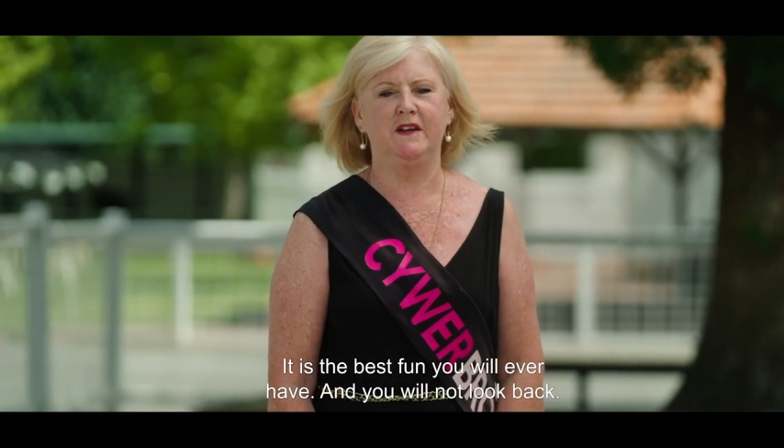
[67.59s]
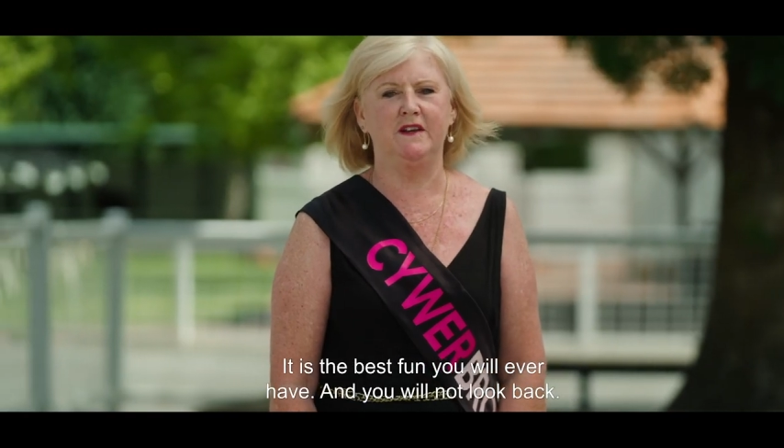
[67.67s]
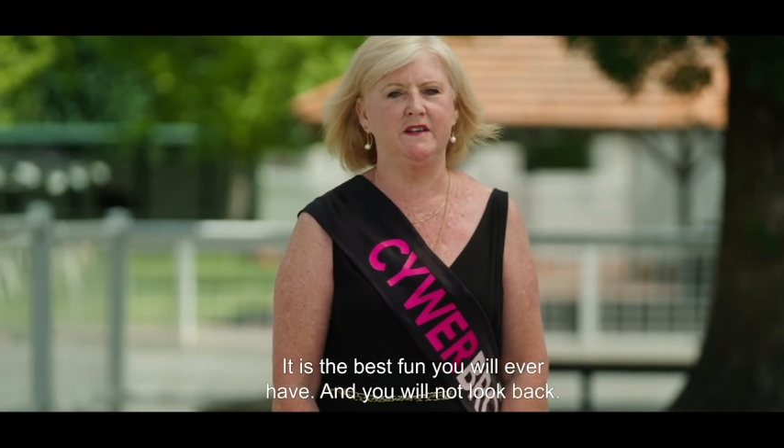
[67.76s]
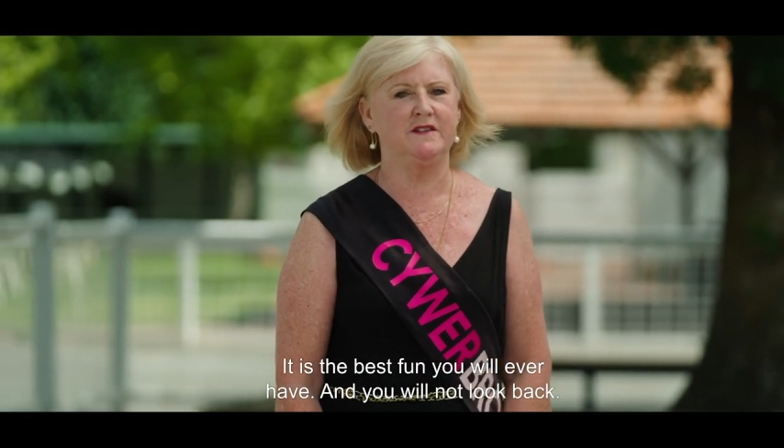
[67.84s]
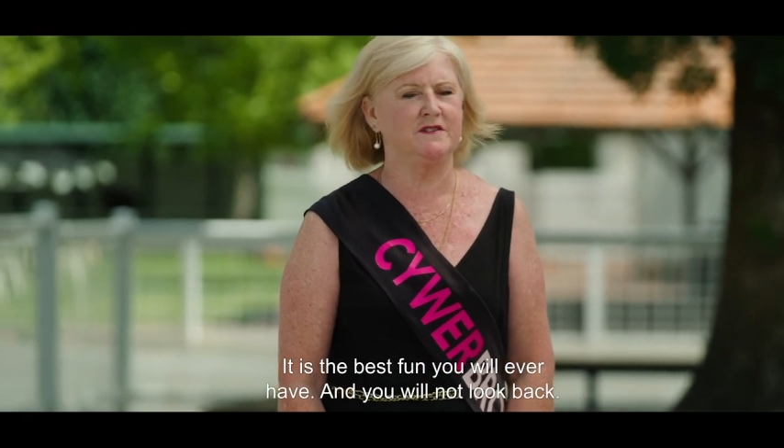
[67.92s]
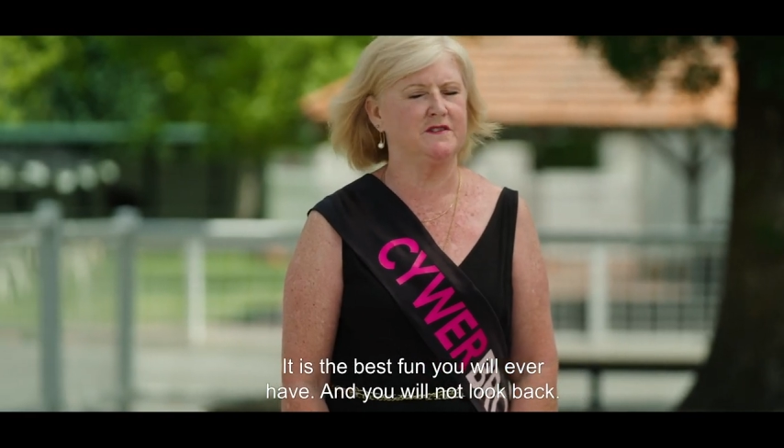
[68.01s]

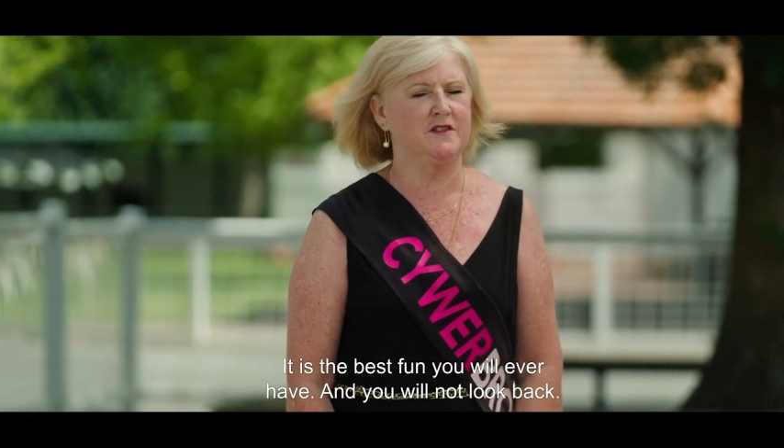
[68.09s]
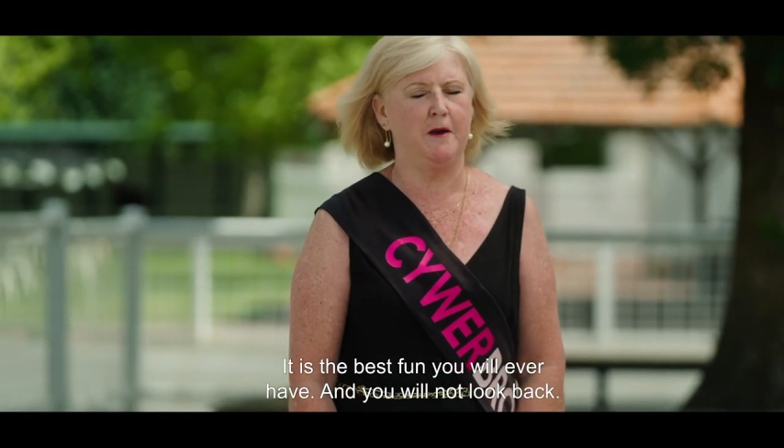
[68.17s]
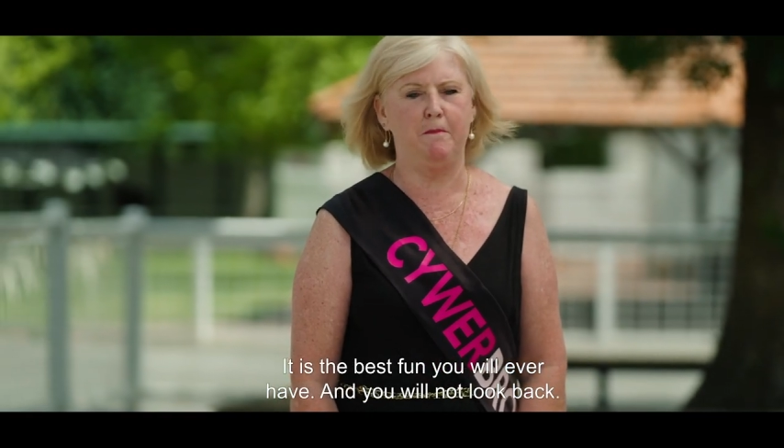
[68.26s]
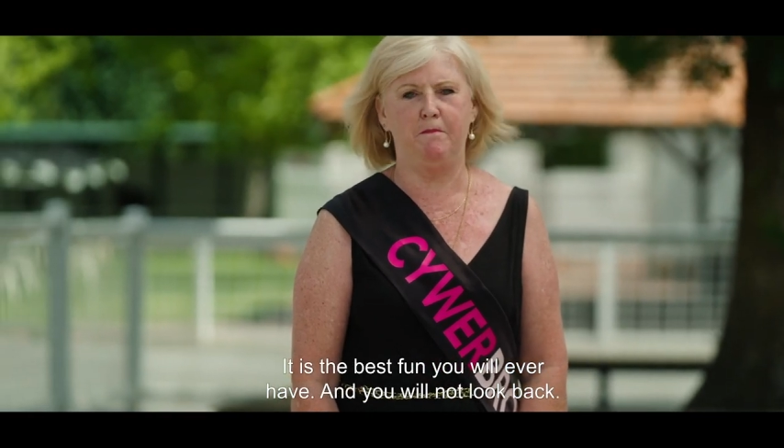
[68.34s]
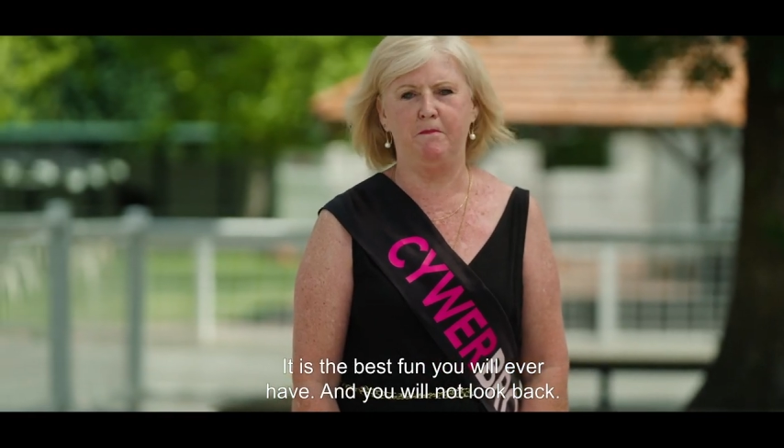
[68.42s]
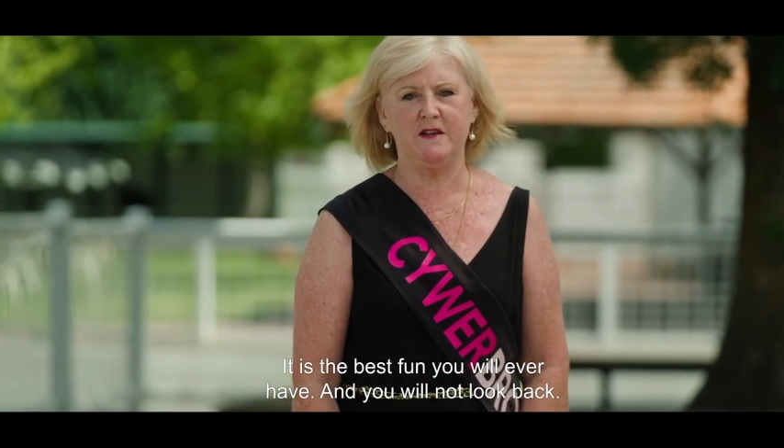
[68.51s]
It is
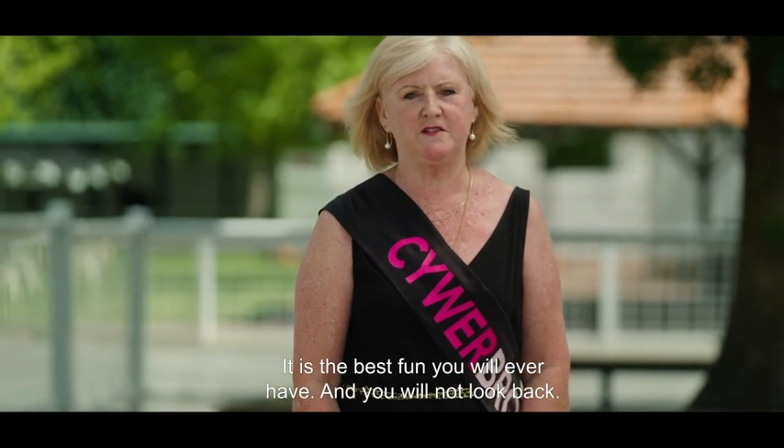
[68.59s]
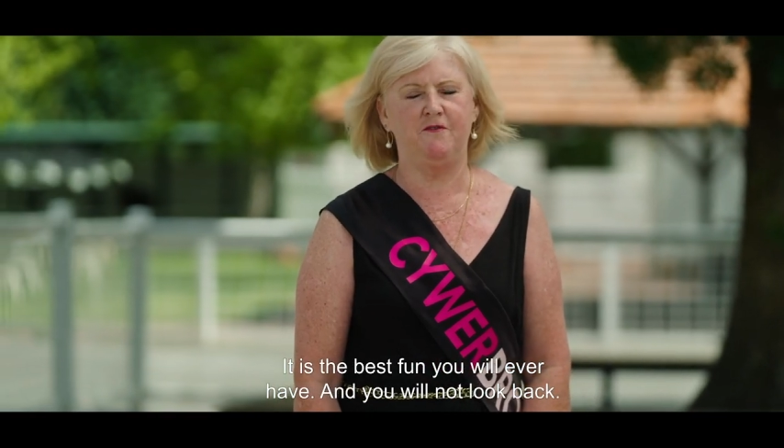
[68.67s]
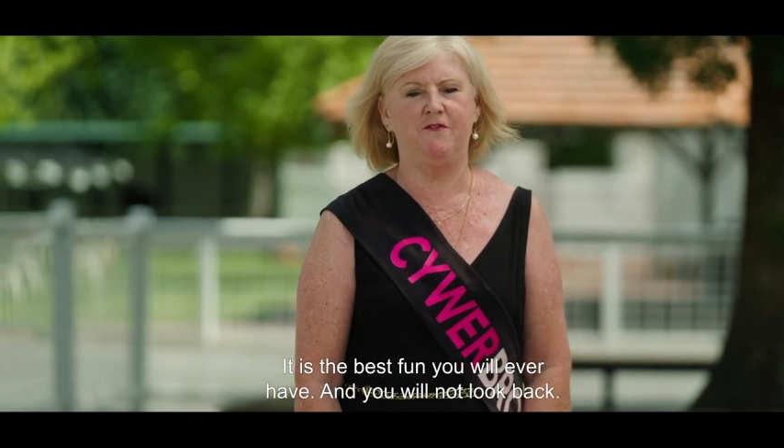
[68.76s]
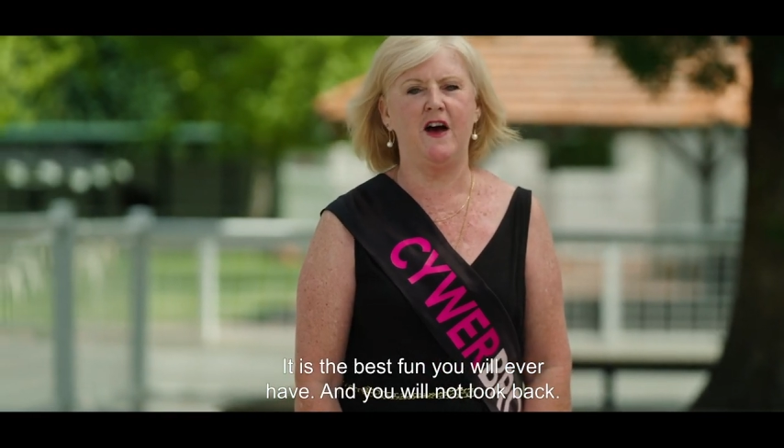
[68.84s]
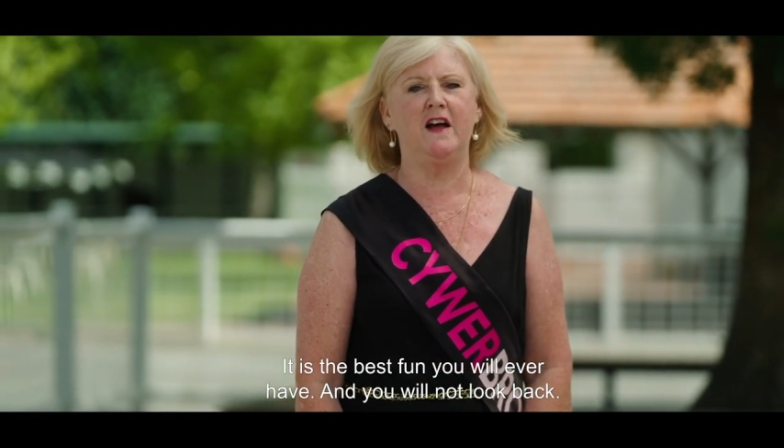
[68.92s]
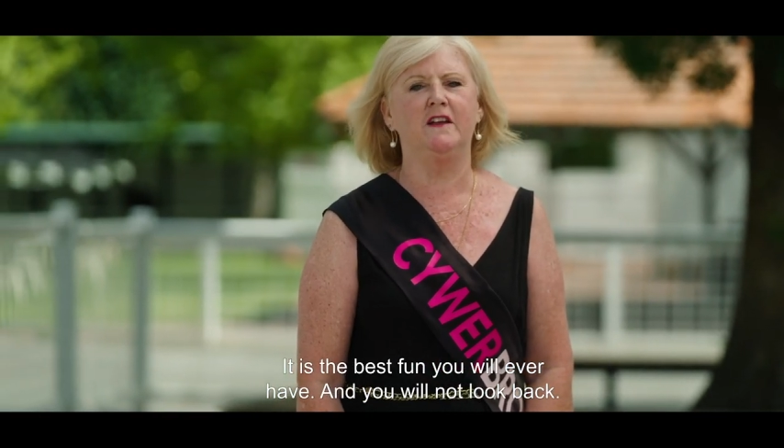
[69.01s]
the
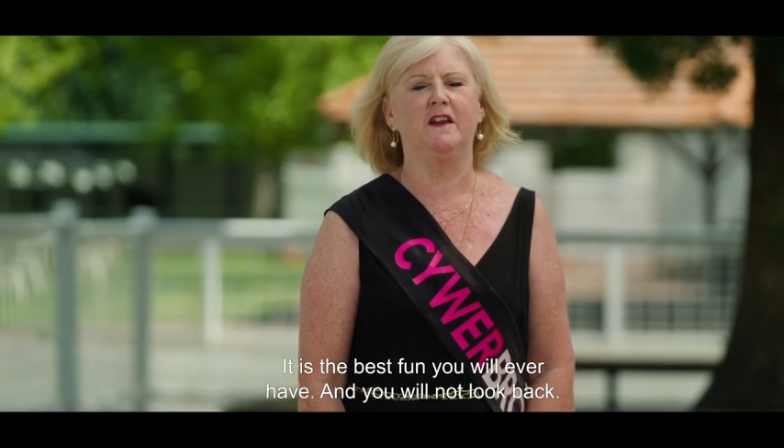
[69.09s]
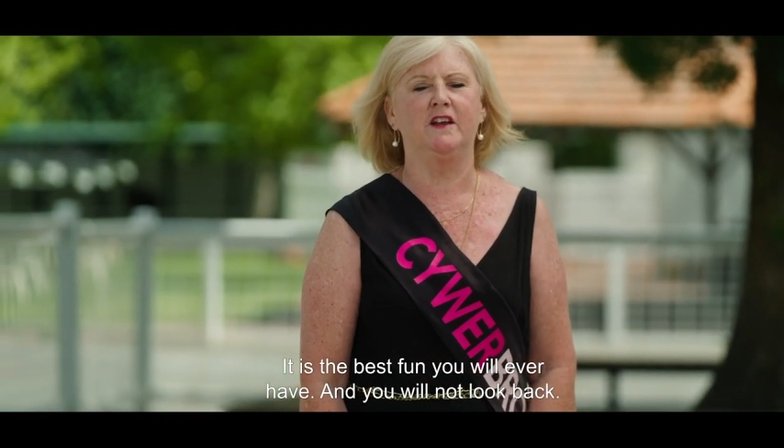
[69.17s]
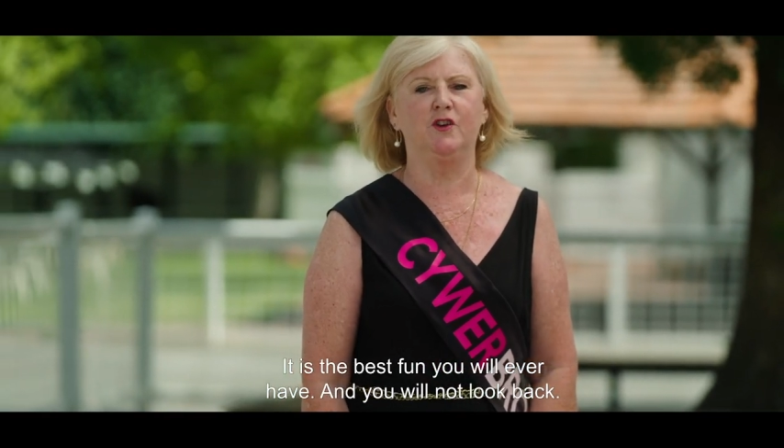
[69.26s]
best fun